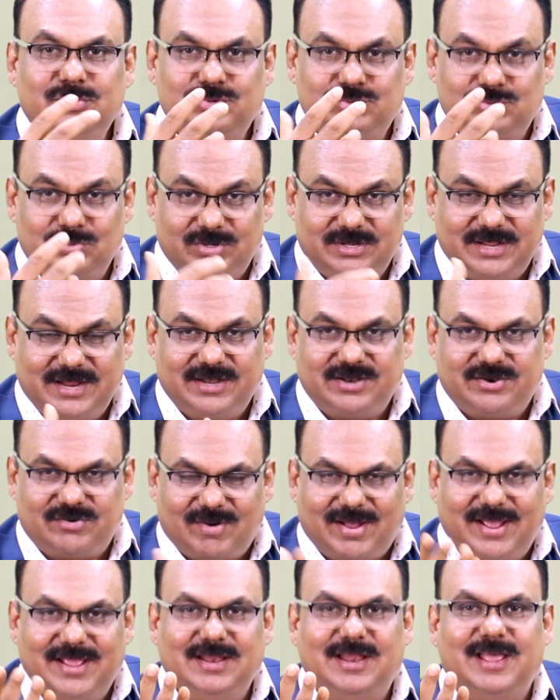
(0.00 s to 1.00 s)
Should they
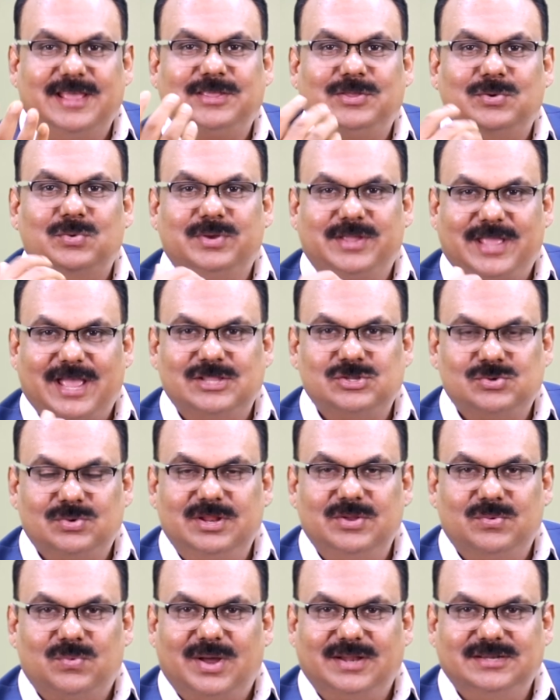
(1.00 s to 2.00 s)
try like you
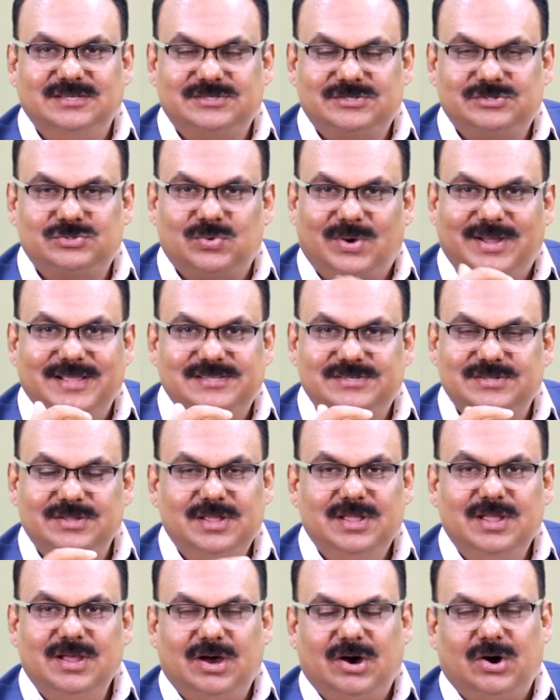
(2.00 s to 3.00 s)
casually once, twice,
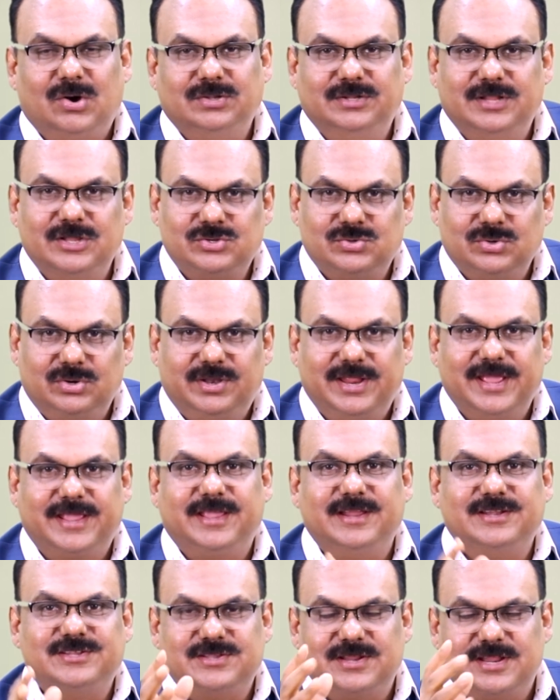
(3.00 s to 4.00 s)
or they should take it